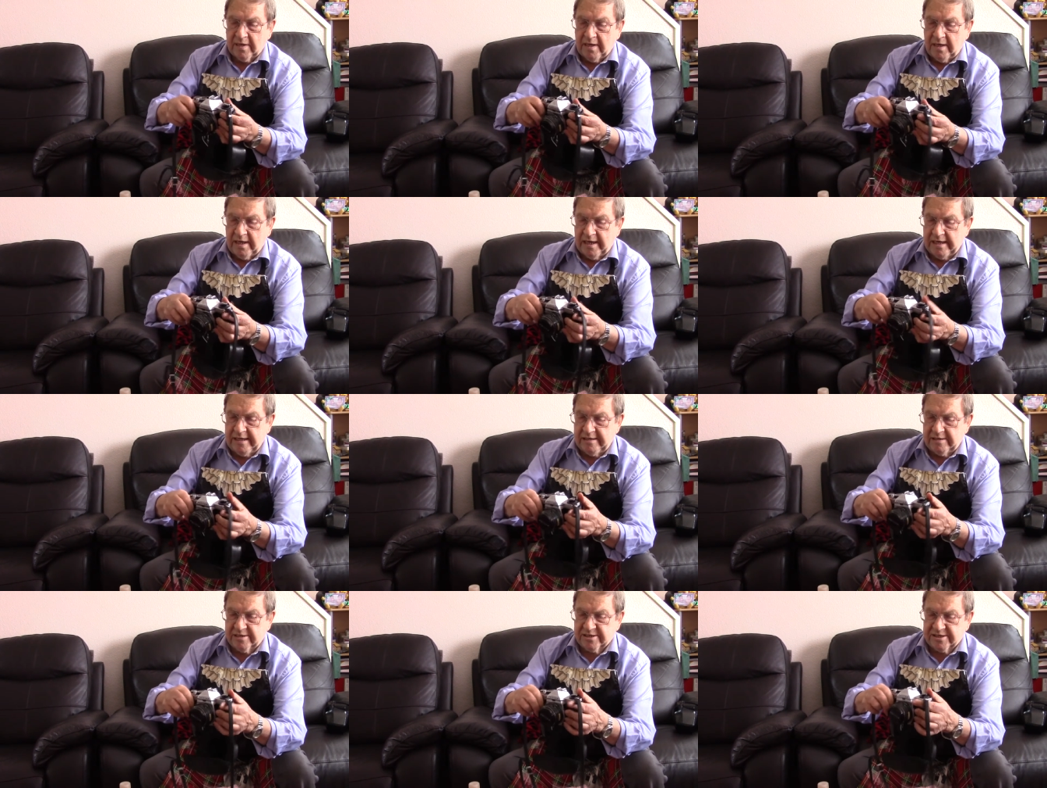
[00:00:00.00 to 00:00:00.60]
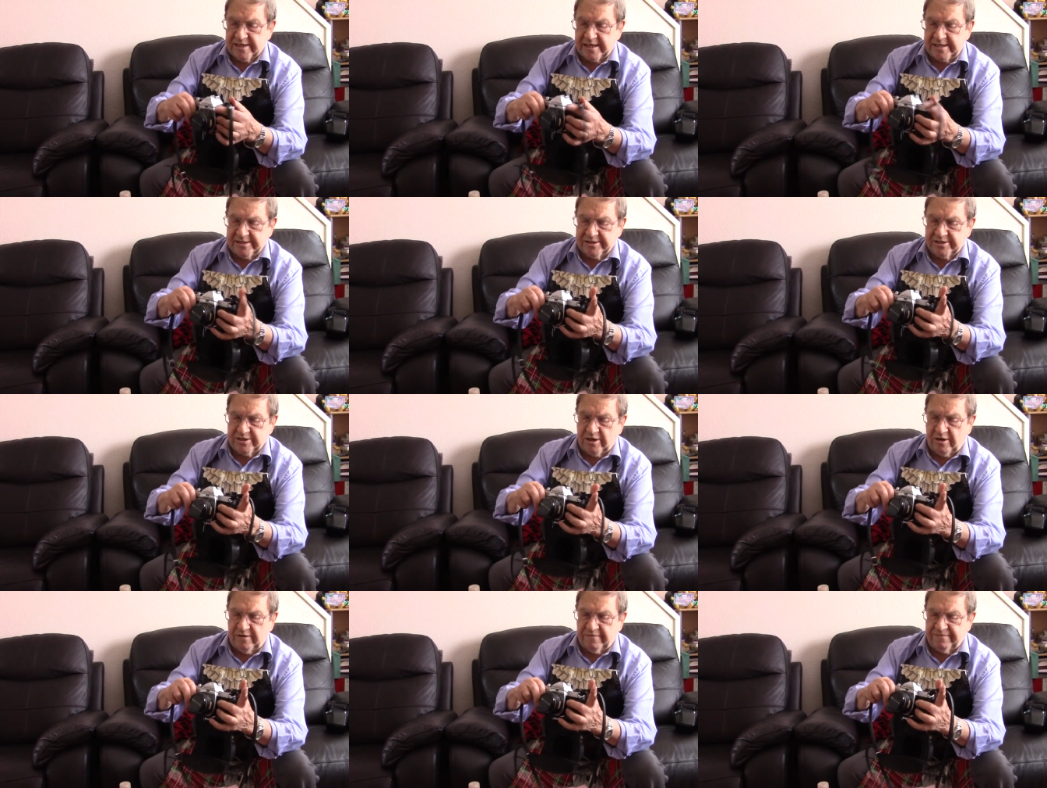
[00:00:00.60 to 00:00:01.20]
He sent
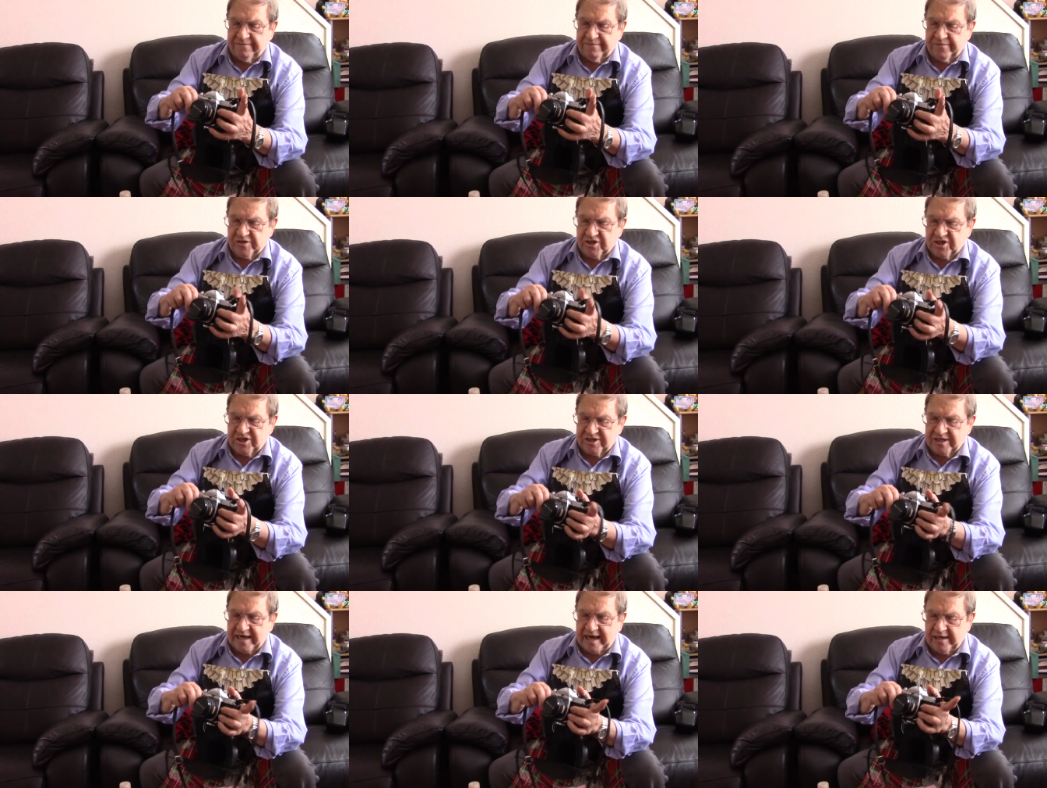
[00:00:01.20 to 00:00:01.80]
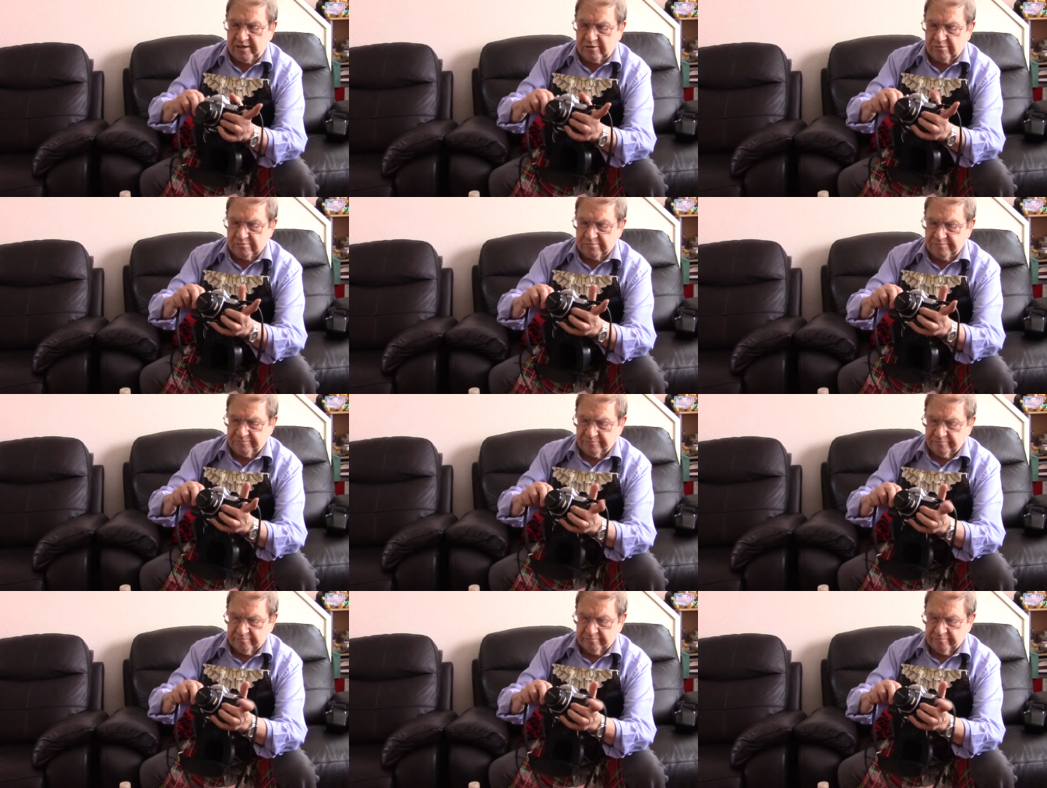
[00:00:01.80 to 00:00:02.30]
it off for sale